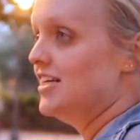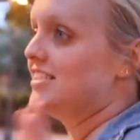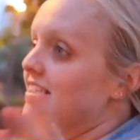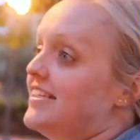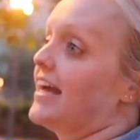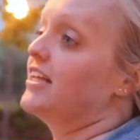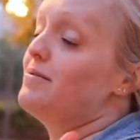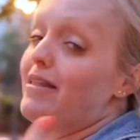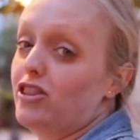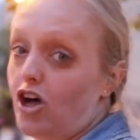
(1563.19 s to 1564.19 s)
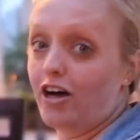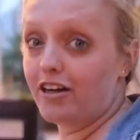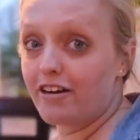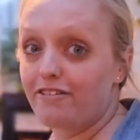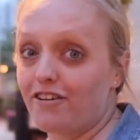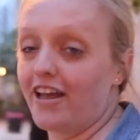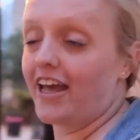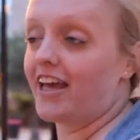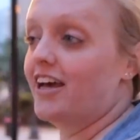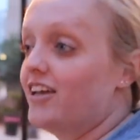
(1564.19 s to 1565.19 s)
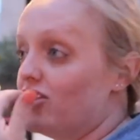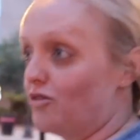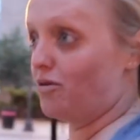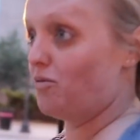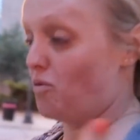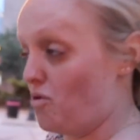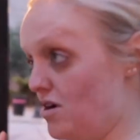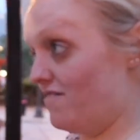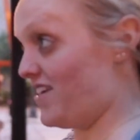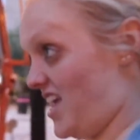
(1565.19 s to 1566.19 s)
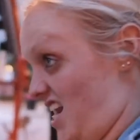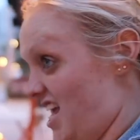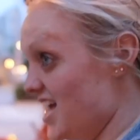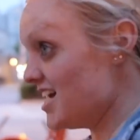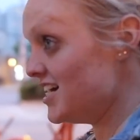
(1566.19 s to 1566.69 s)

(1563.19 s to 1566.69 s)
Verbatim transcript: It's going to take a little bit longer for like the reward of eating.